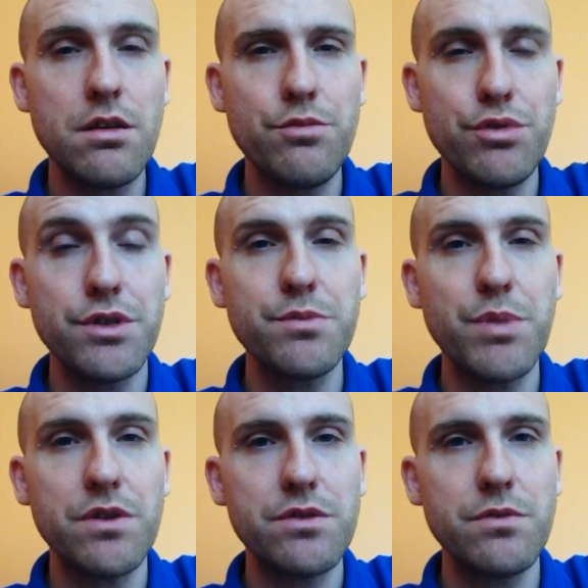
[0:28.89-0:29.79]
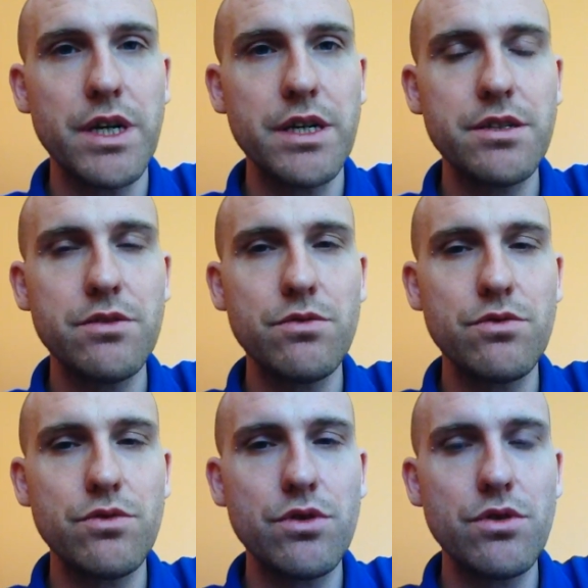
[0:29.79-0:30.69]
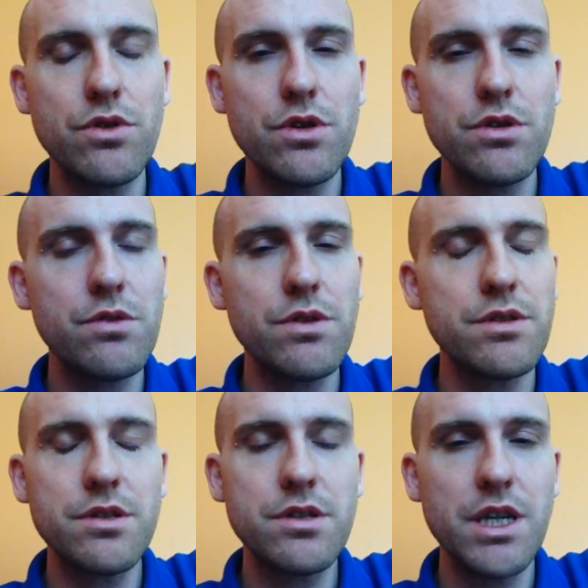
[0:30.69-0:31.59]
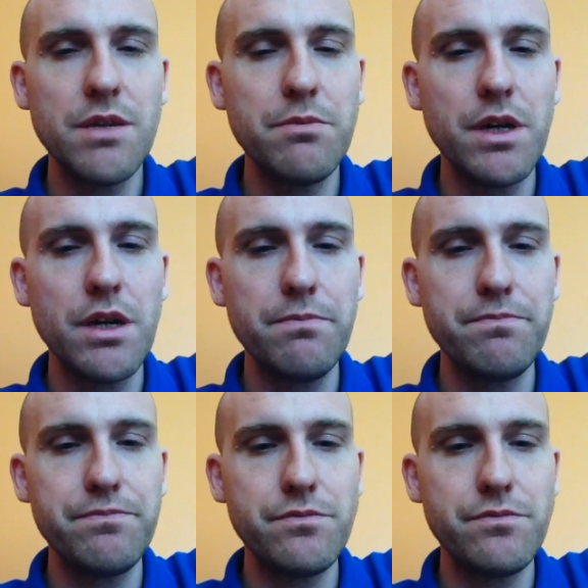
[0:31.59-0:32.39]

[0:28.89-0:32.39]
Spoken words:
Prince passed away. It still doesn't seem right